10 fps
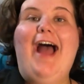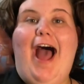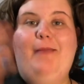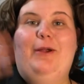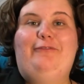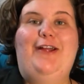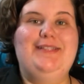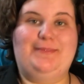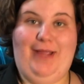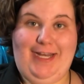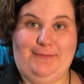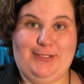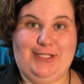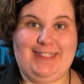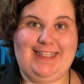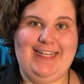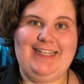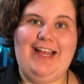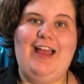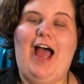Hi my friends, my name is
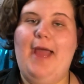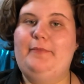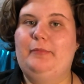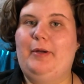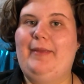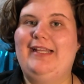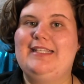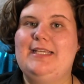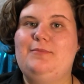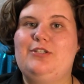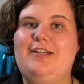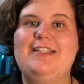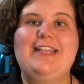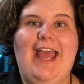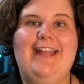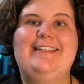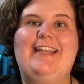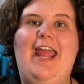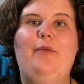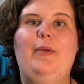Justine, I'm the Mermaid Seamstress, and
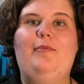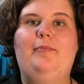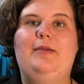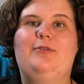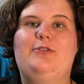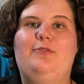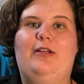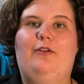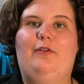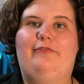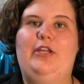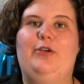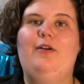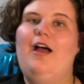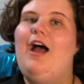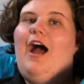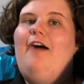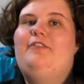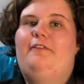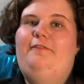today we will be doing a review
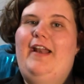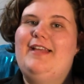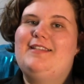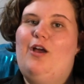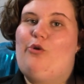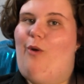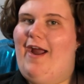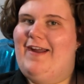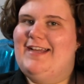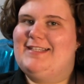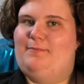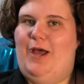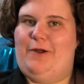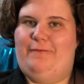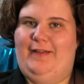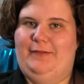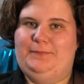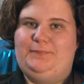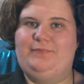of the Finis Aquarius Monofin.